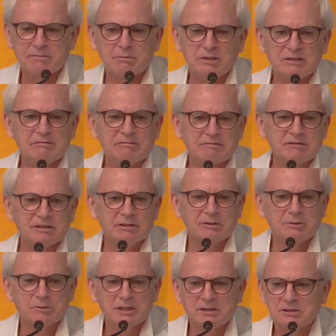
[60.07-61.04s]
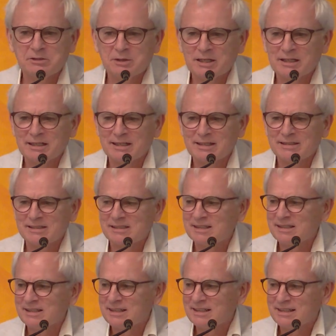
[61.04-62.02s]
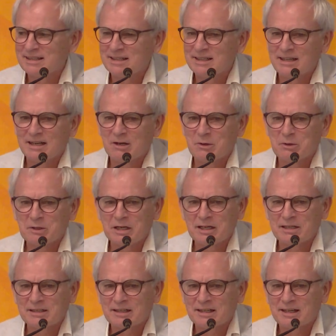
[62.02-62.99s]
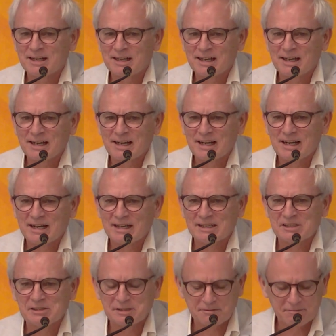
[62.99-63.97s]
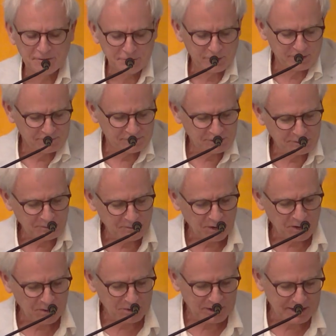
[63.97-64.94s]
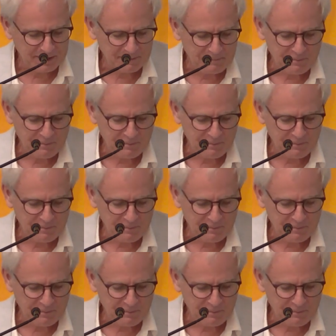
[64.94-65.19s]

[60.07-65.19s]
but raise your hands. Okay. Just a few of you. Okay.